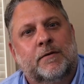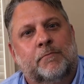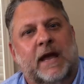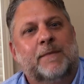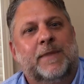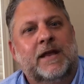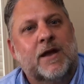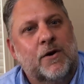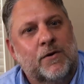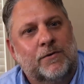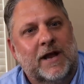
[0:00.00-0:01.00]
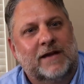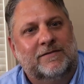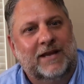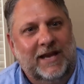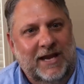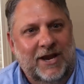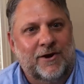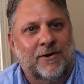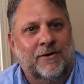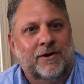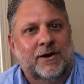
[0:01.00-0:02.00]
May it be known as the
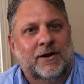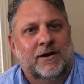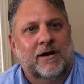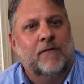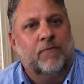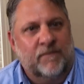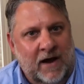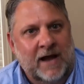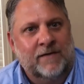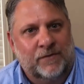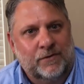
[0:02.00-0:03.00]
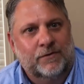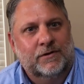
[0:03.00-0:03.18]
year of revival.